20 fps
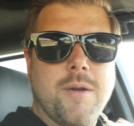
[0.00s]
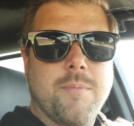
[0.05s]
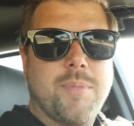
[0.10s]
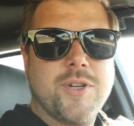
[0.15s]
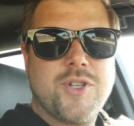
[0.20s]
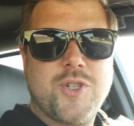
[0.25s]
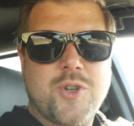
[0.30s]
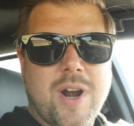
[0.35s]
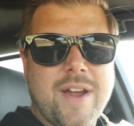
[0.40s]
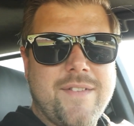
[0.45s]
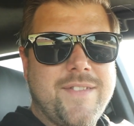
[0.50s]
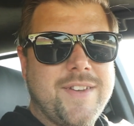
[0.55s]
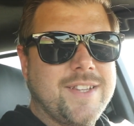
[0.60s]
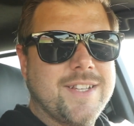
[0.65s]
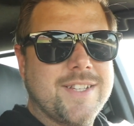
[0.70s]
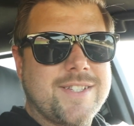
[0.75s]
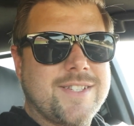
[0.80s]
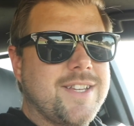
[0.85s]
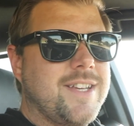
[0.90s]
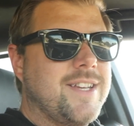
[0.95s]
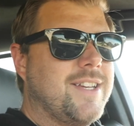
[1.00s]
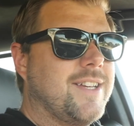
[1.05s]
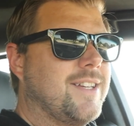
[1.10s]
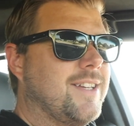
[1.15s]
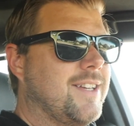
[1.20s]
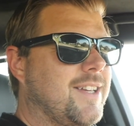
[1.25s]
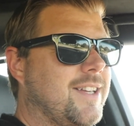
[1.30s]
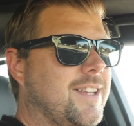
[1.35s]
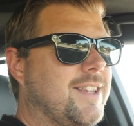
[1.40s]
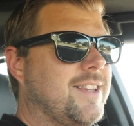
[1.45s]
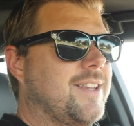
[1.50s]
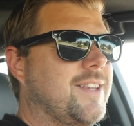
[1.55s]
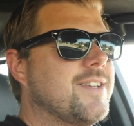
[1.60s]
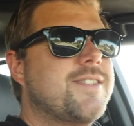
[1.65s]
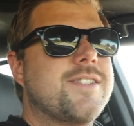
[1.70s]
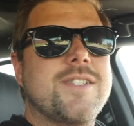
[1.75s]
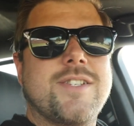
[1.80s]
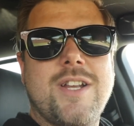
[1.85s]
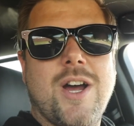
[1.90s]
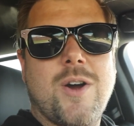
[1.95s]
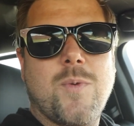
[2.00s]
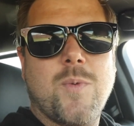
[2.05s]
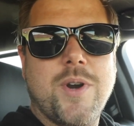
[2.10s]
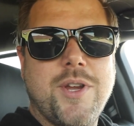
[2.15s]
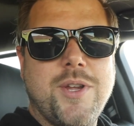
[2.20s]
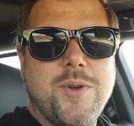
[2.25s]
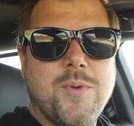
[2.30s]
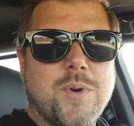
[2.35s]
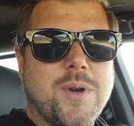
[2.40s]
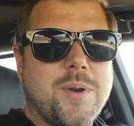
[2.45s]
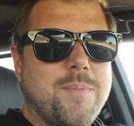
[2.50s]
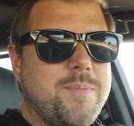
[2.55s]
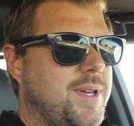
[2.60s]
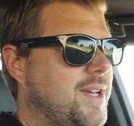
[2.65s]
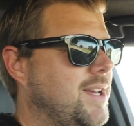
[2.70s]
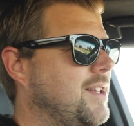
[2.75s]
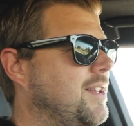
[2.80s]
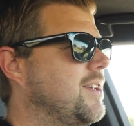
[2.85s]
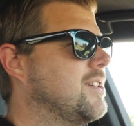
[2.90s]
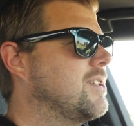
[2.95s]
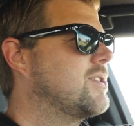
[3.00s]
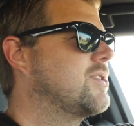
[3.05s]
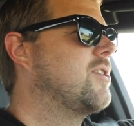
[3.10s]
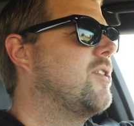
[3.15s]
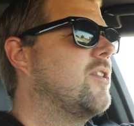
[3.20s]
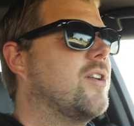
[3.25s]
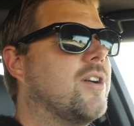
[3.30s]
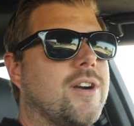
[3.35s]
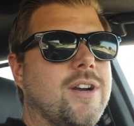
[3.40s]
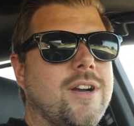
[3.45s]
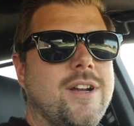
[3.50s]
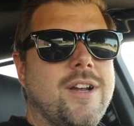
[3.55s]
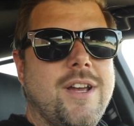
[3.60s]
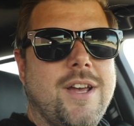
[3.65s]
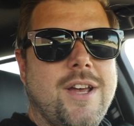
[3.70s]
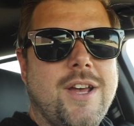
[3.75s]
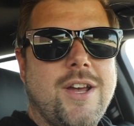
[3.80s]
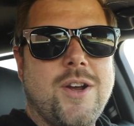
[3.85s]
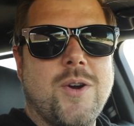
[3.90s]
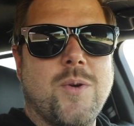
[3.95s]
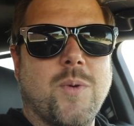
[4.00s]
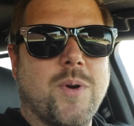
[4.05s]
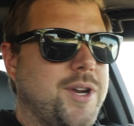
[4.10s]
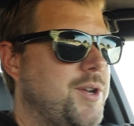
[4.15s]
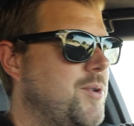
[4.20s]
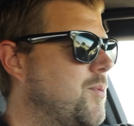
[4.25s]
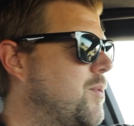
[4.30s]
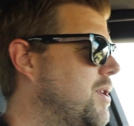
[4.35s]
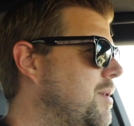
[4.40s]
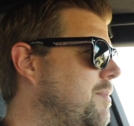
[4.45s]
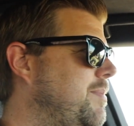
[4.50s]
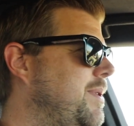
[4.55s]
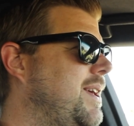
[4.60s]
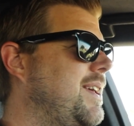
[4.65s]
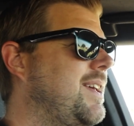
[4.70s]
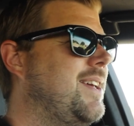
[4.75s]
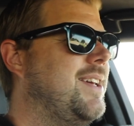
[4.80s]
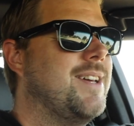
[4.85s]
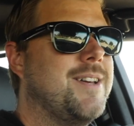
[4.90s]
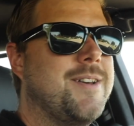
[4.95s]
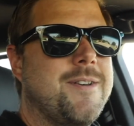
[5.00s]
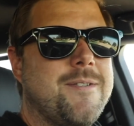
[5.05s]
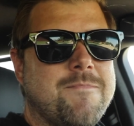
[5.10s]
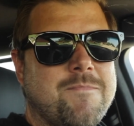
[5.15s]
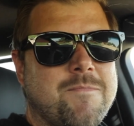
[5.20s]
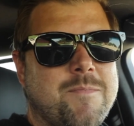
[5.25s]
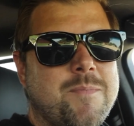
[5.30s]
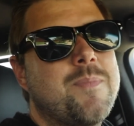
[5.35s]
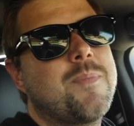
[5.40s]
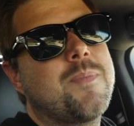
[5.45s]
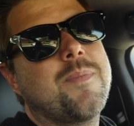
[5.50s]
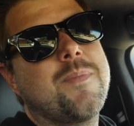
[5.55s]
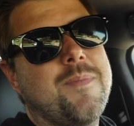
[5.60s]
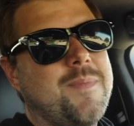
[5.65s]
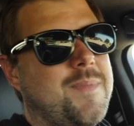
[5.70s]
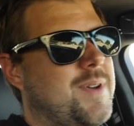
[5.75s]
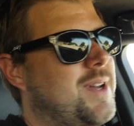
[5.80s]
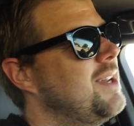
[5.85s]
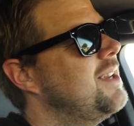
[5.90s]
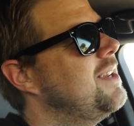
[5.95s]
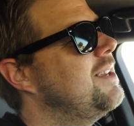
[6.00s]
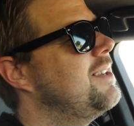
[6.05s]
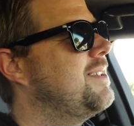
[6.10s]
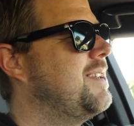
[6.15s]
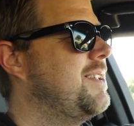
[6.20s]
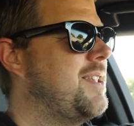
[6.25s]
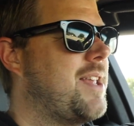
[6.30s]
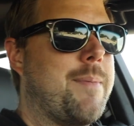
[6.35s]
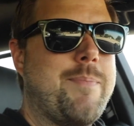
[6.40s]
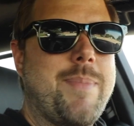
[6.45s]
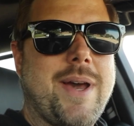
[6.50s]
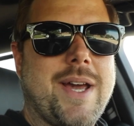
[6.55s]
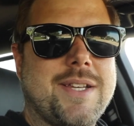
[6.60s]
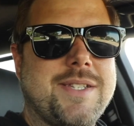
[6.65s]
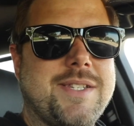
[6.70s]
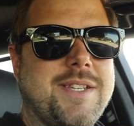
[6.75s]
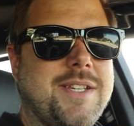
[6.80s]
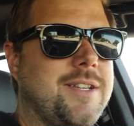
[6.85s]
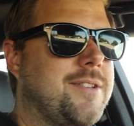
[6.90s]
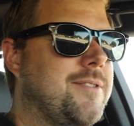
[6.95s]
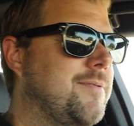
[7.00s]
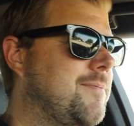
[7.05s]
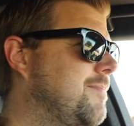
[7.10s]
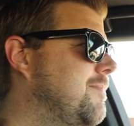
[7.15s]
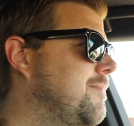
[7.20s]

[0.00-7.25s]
But driving this thing, this is not where you want to be in this car. Where you want to be is in that back seat.